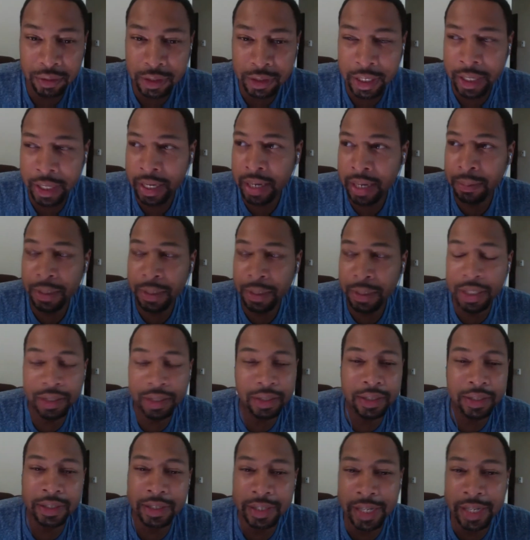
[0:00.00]
care right. how much
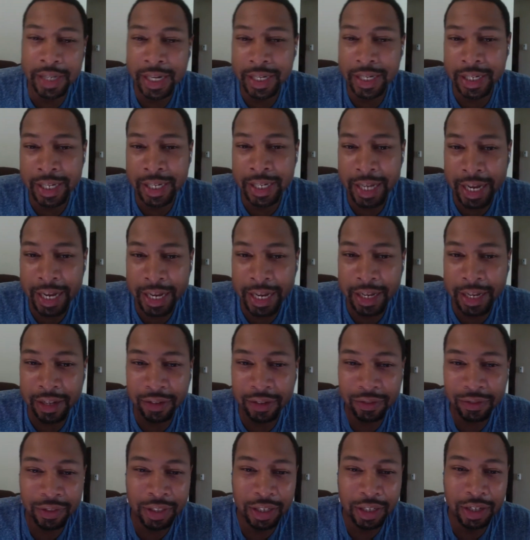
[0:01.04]
debt they
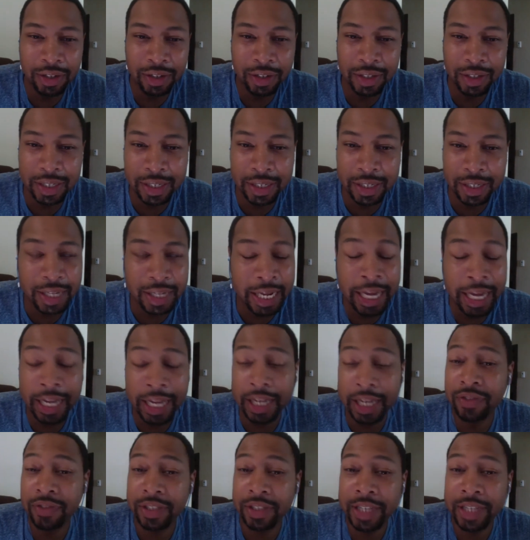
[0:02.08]
have. You know, it,
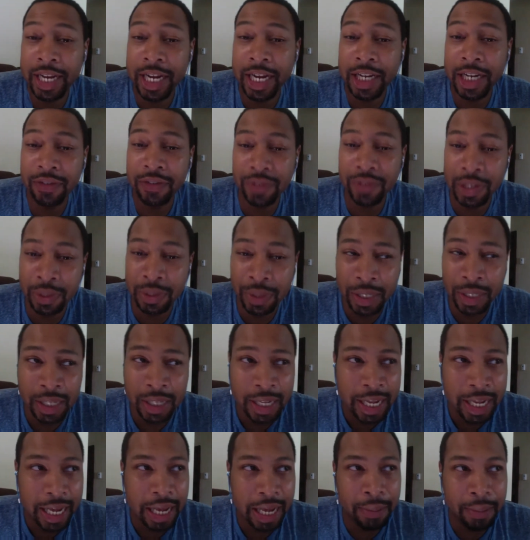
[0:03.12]
hey, if it's cash flowing,
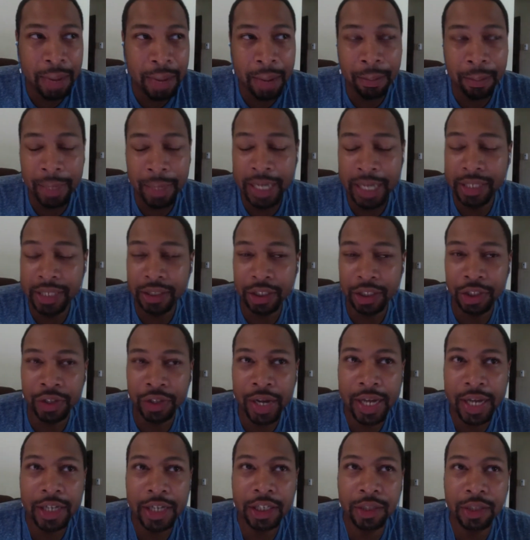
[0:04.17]
and my basic
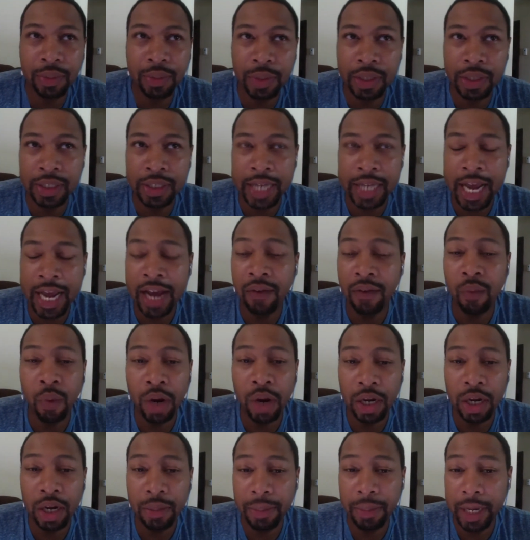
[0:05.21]
strategy was have
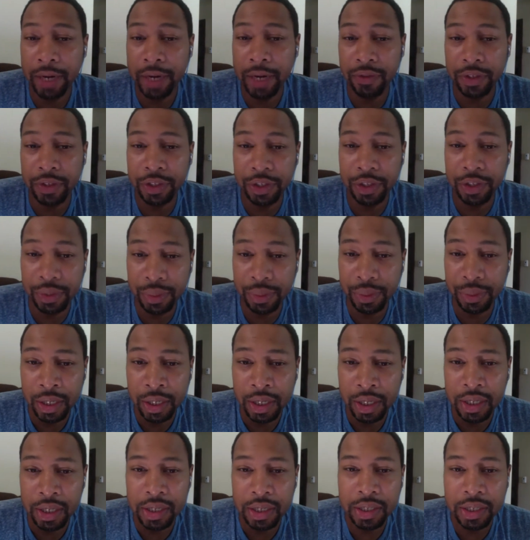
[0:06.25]
one paper two.
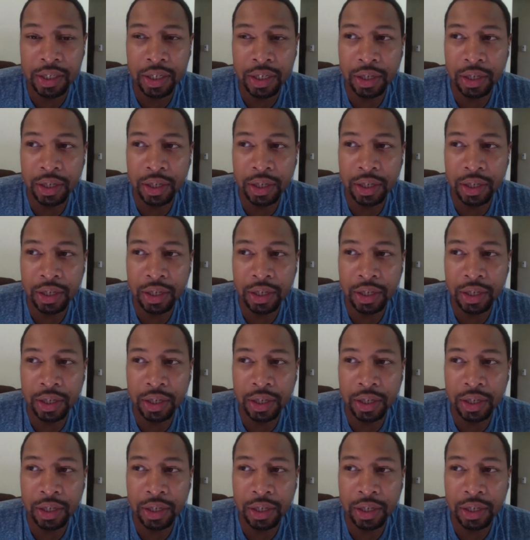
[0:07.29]
So